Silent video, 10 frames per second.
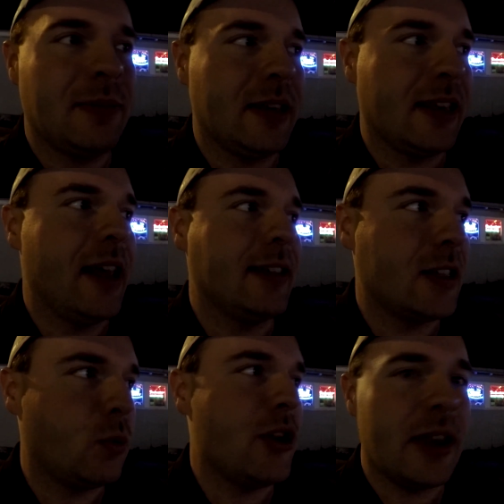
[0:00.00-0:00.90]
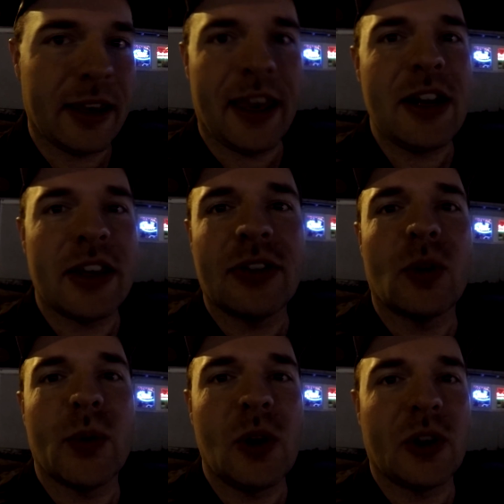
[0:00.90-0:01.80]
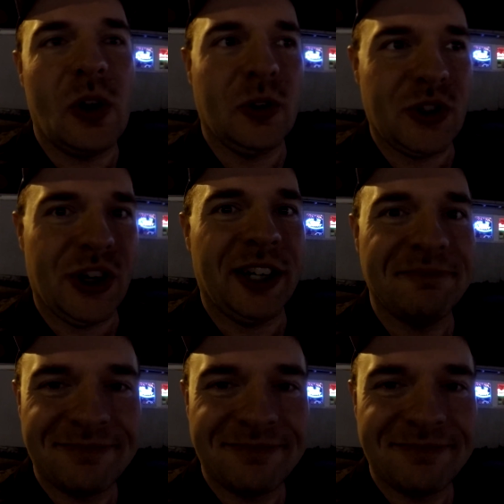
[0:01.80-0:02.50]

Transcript: because that's where, again, you get the real culture.